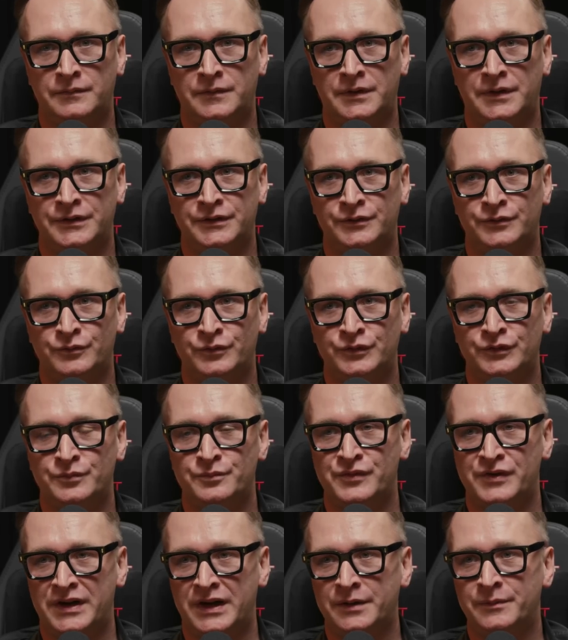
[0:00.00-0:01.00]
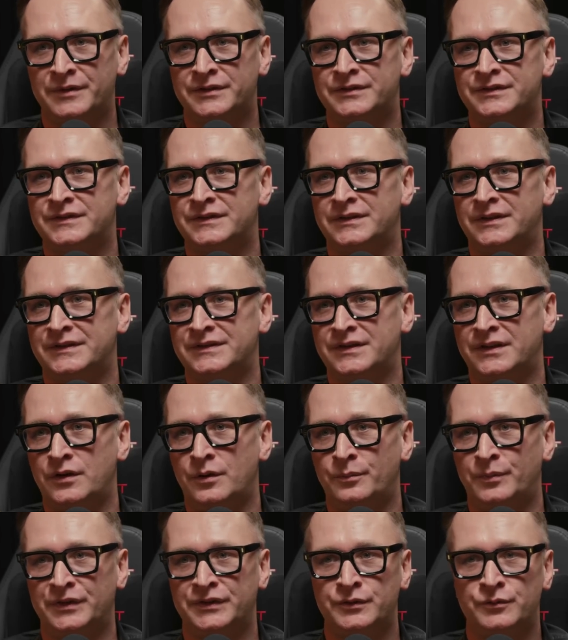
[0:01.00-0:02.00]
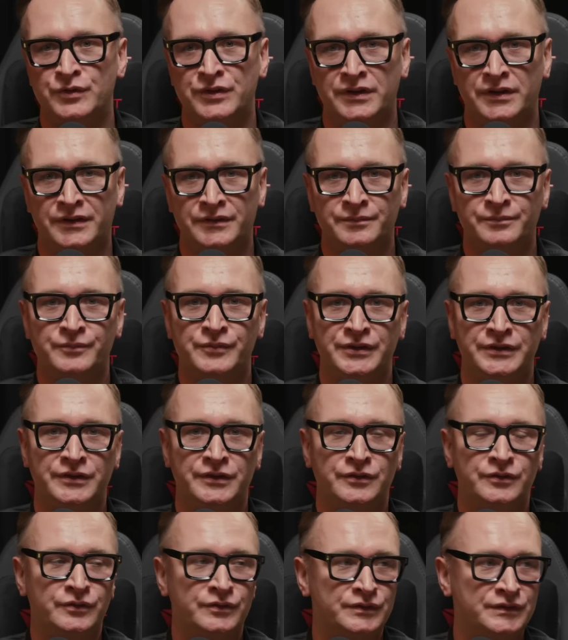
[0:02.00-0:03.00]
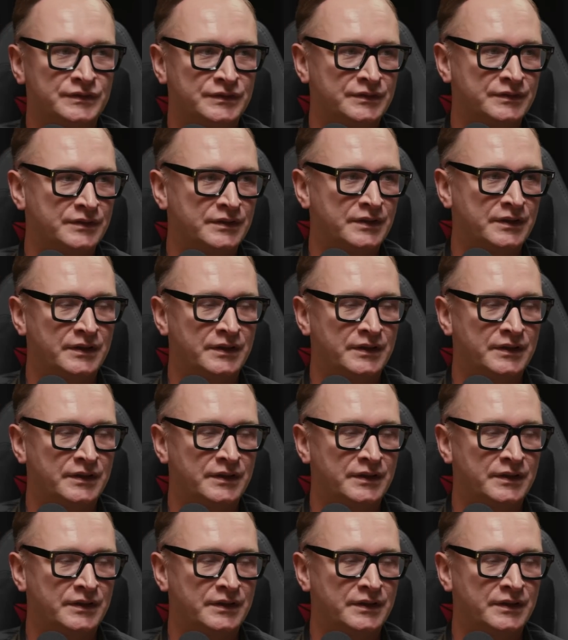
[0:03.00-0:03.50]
I don't want to brag, but as a company, we are pretty good in